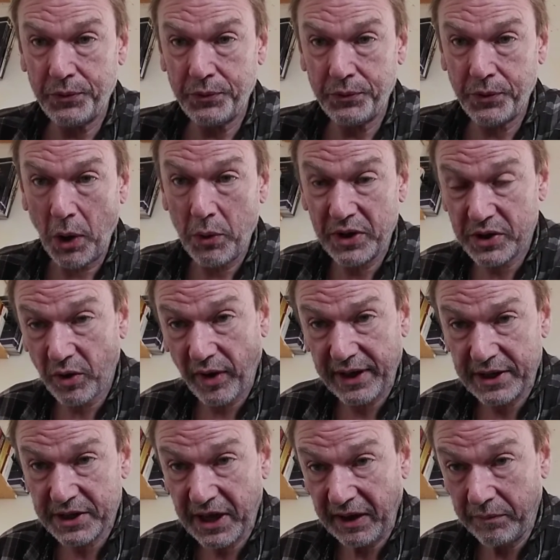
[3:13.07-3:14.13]
suicide
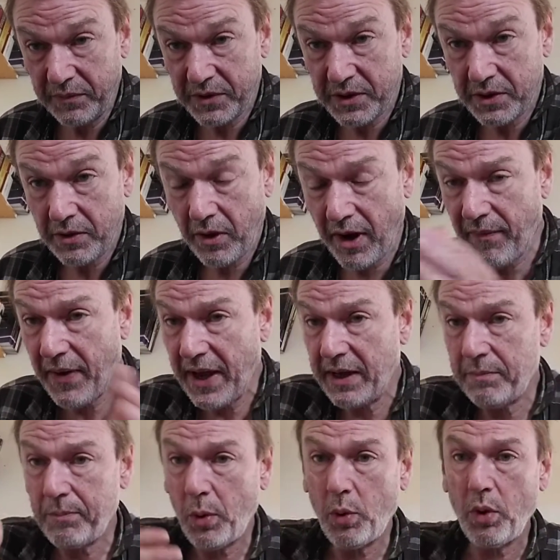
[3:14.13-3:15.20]
attempt, I've
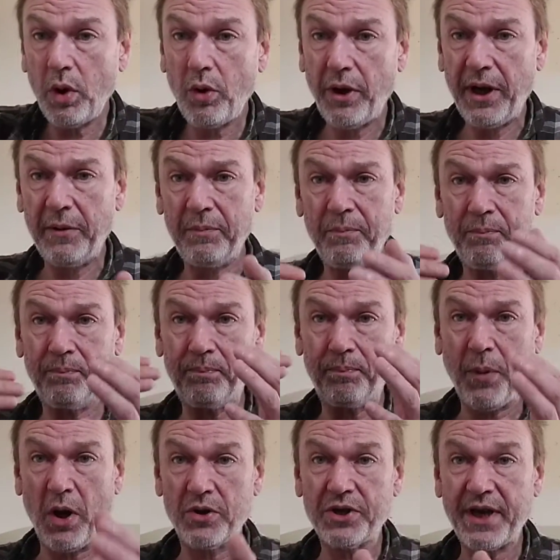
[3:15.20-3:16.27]
had borderline
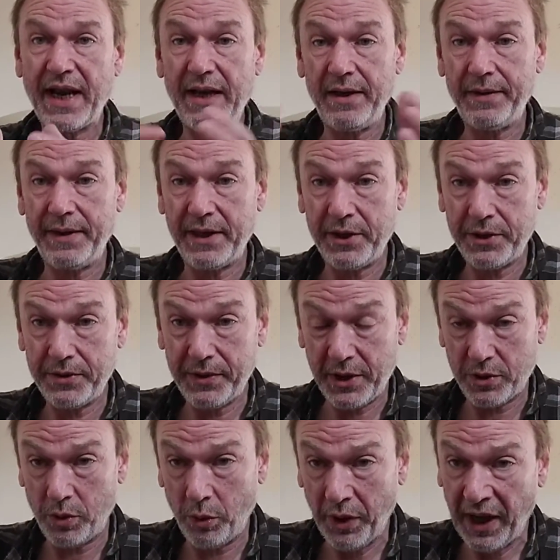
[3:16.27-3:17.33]
personality
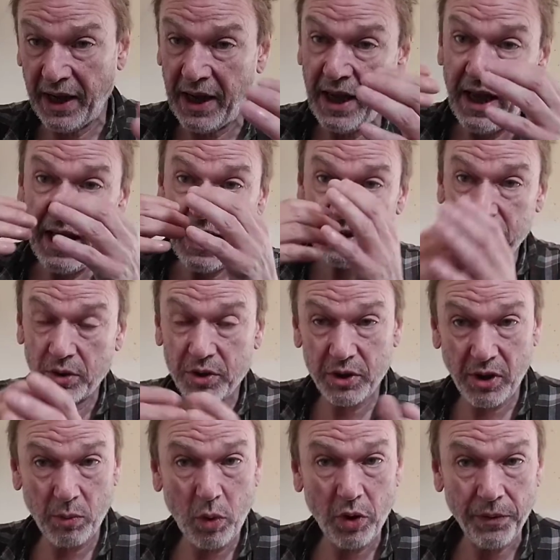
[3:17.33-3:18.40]
disorder as long as I
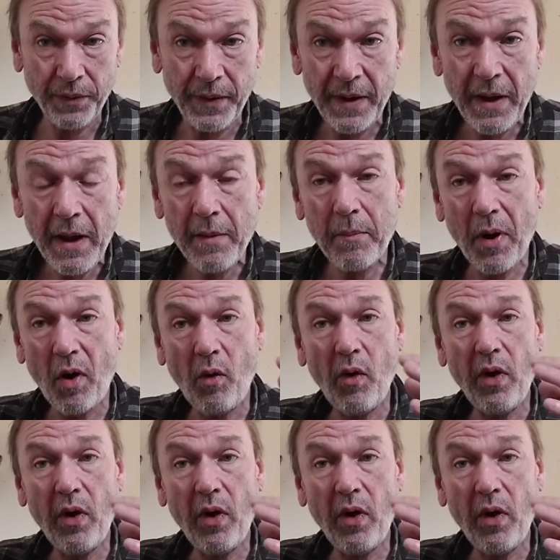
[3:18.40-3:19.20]
want. But